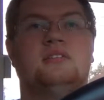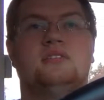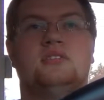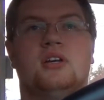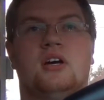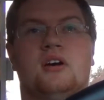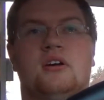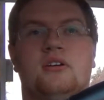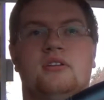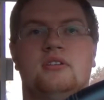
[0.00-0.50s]

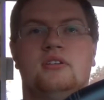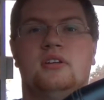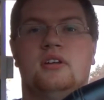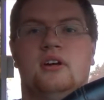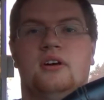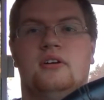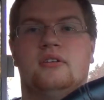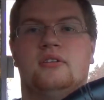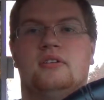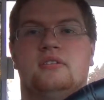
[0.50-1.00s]
So, you
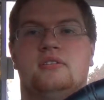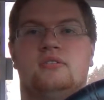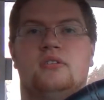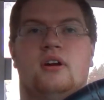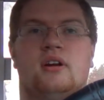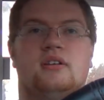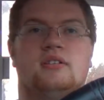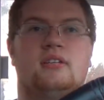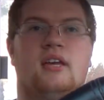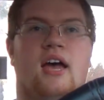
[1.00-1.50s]
know, the
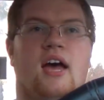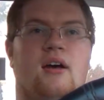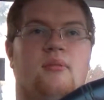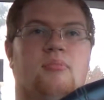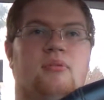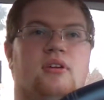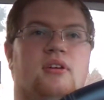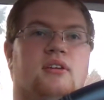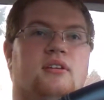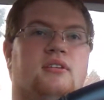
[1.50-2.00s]
truck's
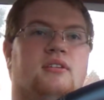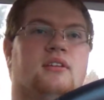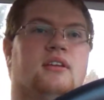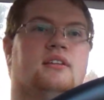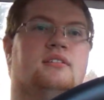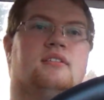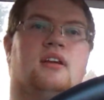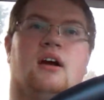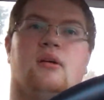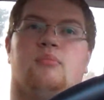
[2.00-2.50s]
happy.
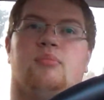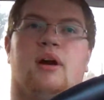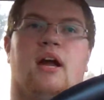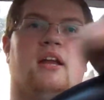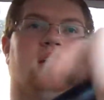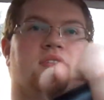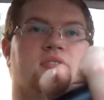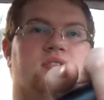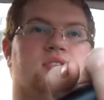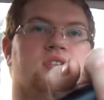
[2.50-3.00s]
It's got
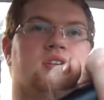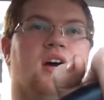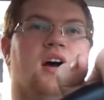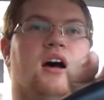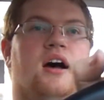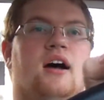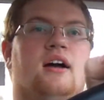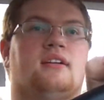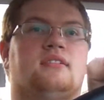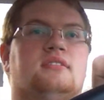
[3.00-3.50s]
brand new
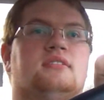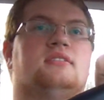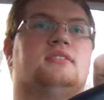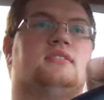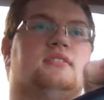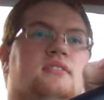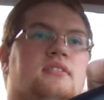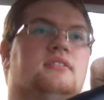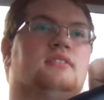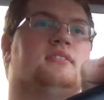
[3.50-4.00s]

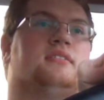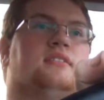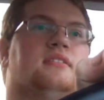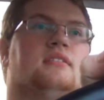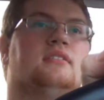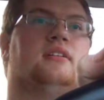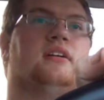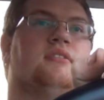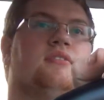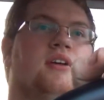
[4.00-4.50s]
shocks.
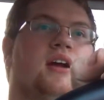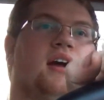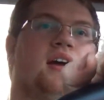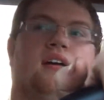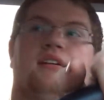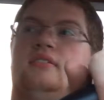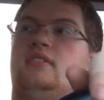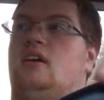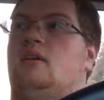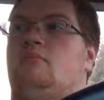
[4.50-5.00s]
I've
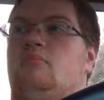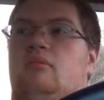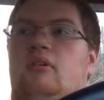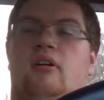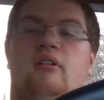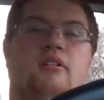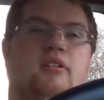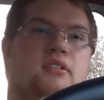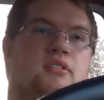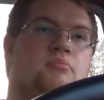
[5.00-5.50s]
got a
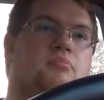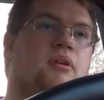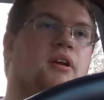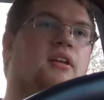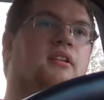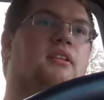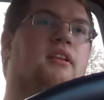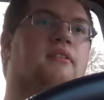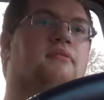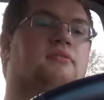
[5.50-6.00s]
temporary
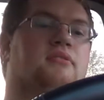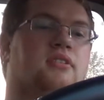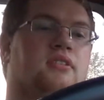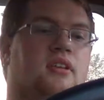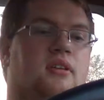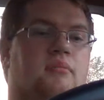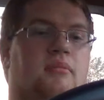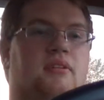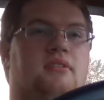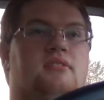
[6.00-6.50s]
spring lift so
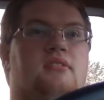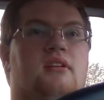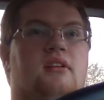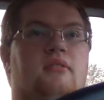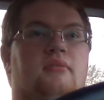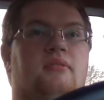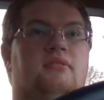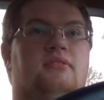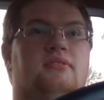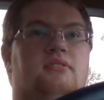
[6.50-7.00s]
that my
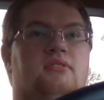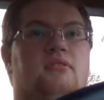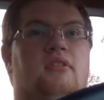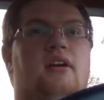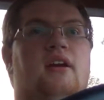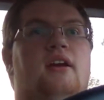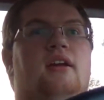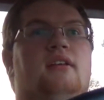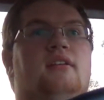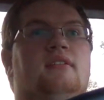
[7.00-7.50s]
steering wheel's
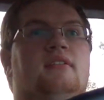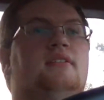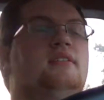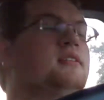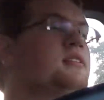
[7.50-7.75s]
straight.